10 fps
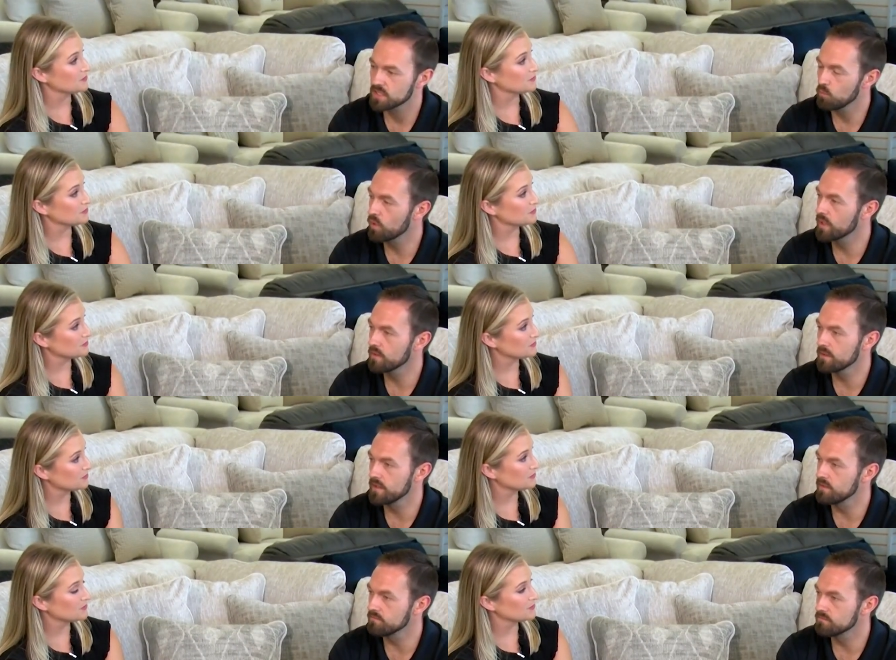Speaker 1: somewhere,
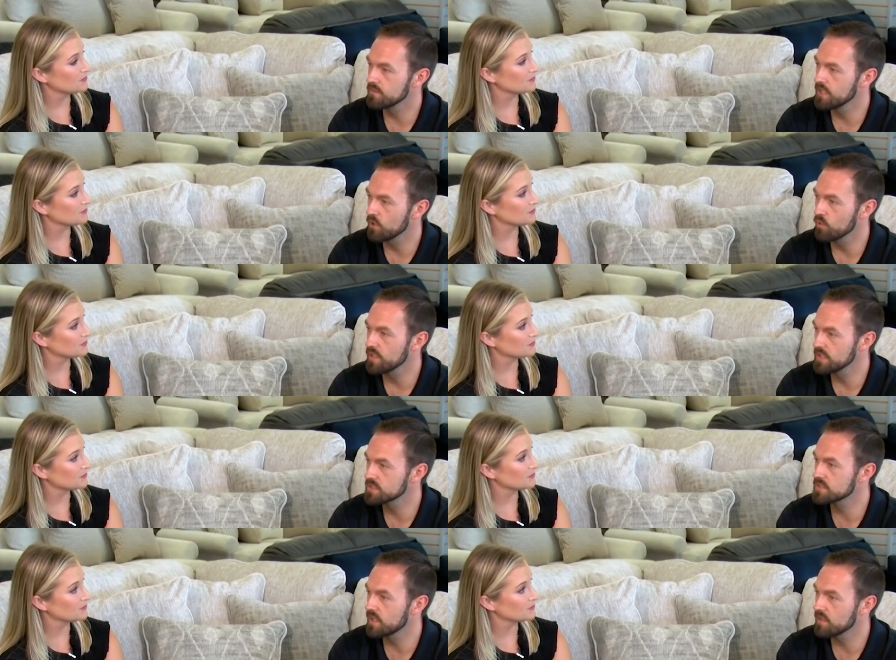and you know, it
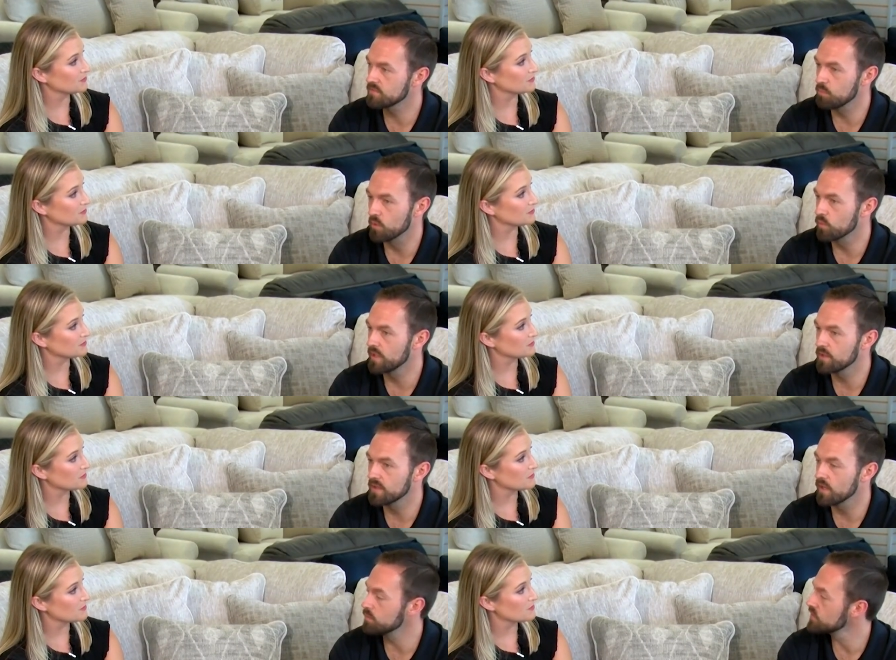is tough, but we're here
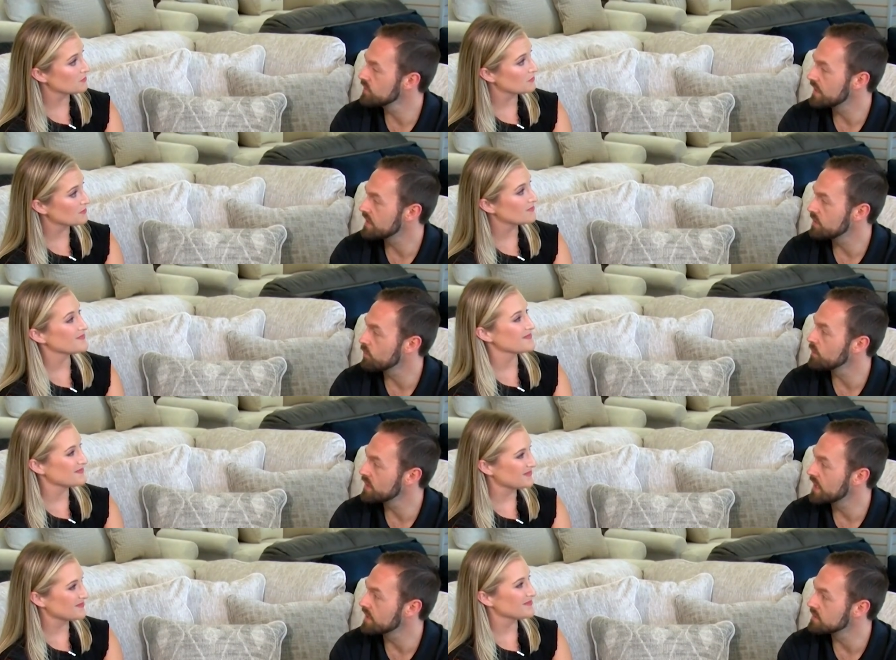to help do that any way
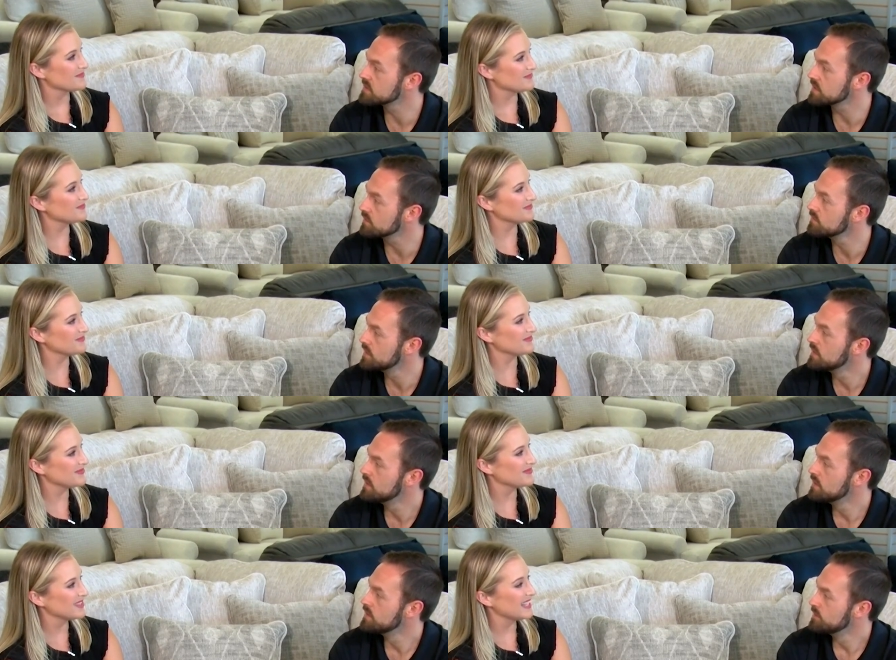we can. So. Mm-hmm.
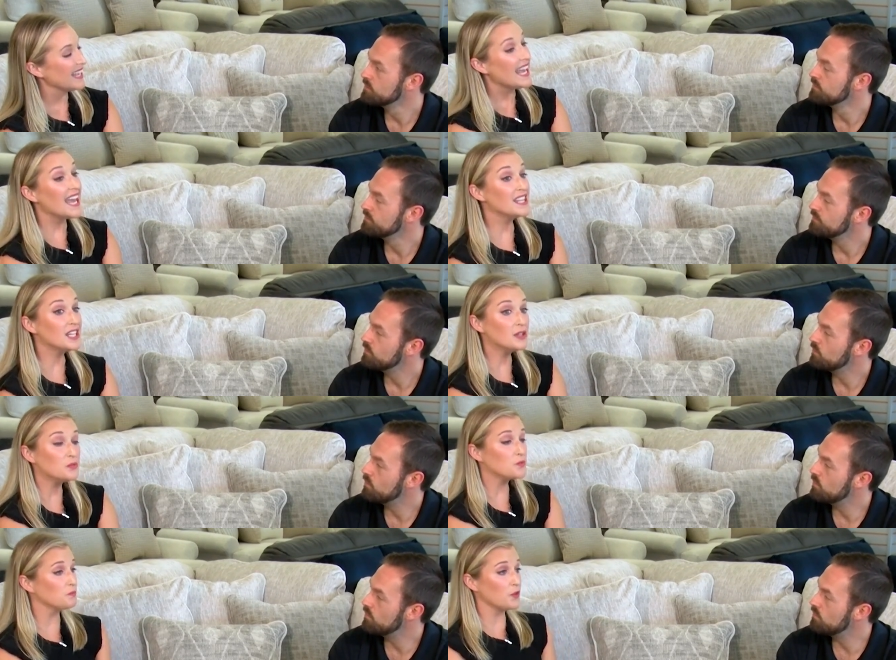
Speaker 2: And then
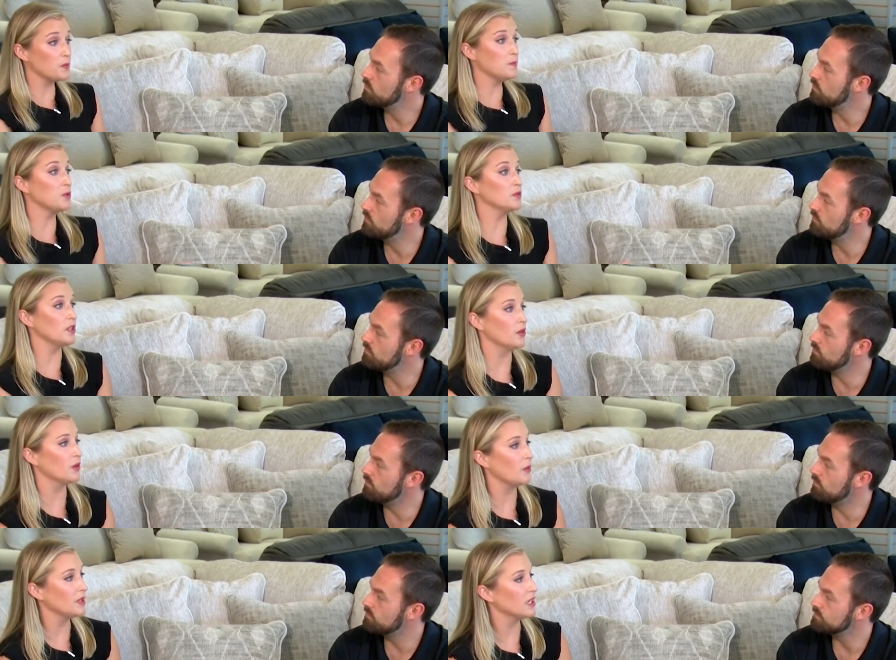for people, you know,
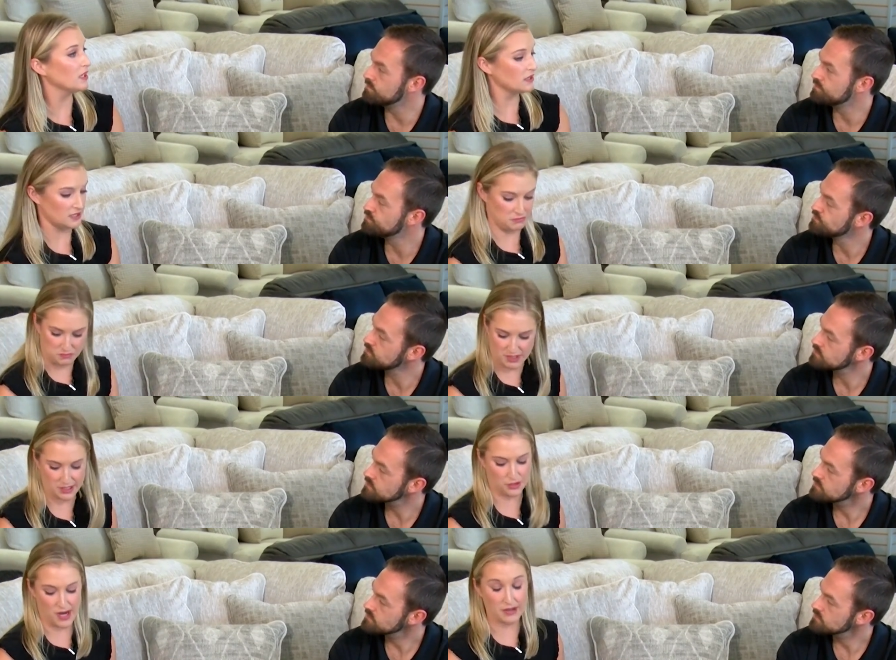coming in, they
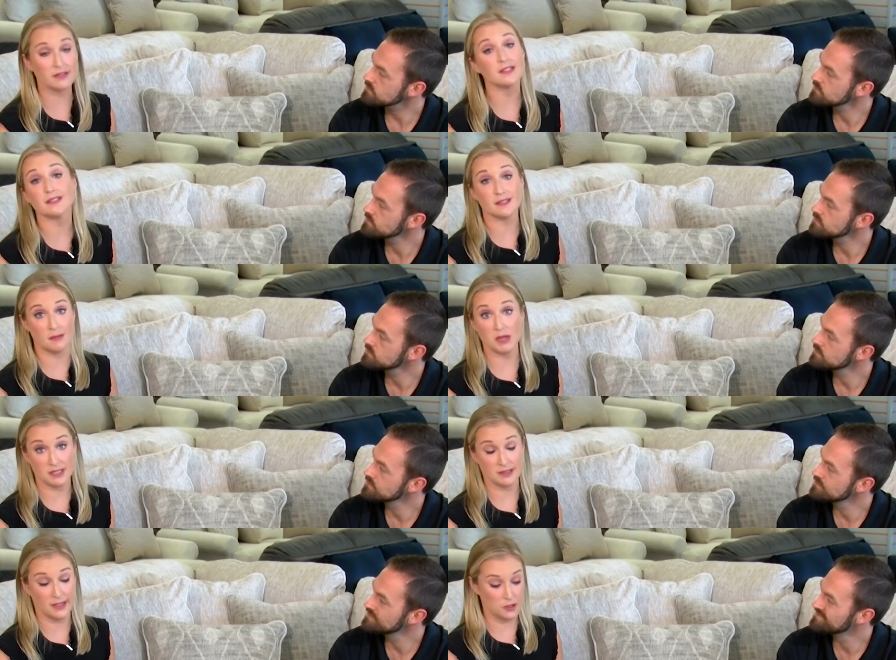they try out. This is an
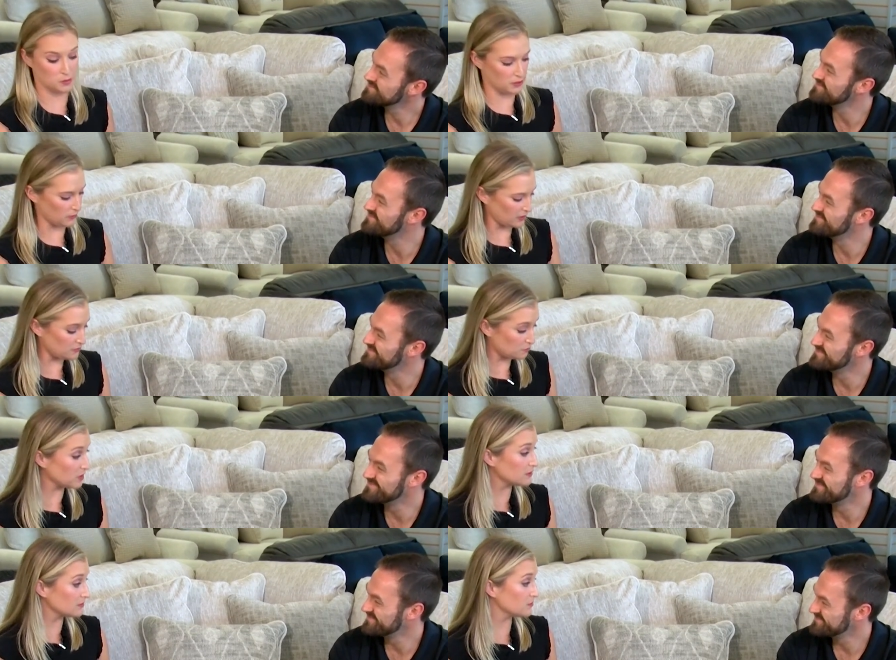amazing couch, by the way.
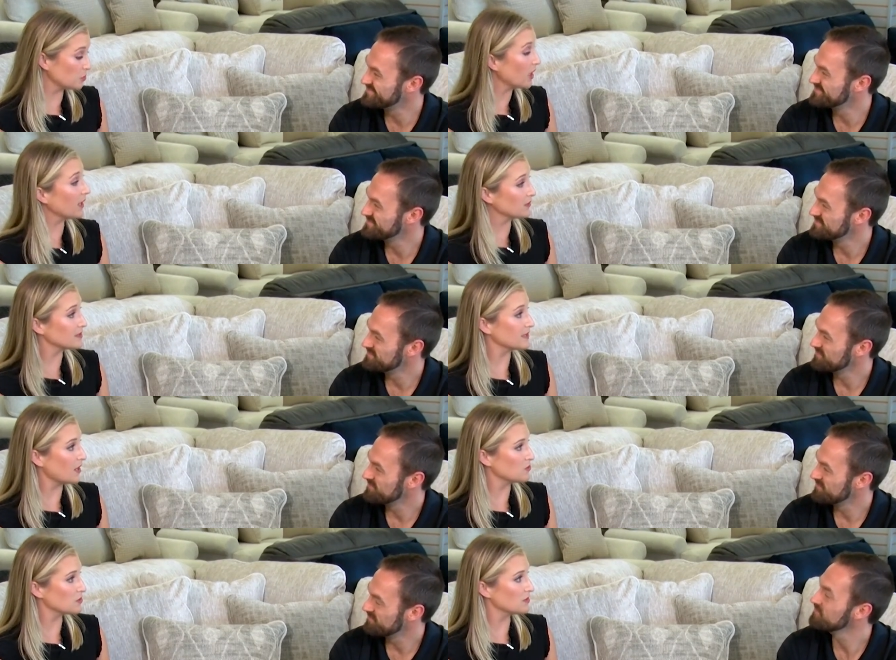But trying out this
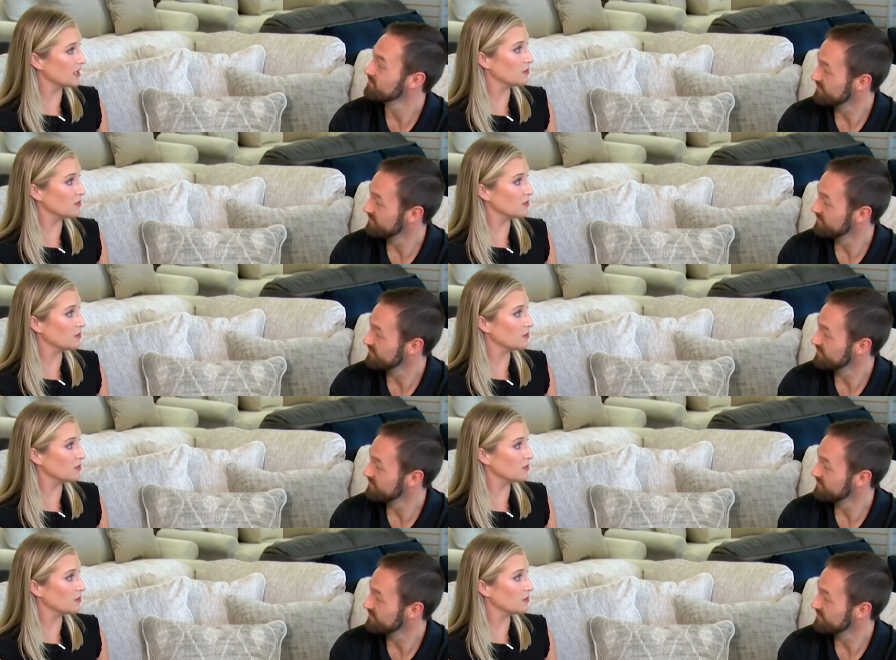couch, they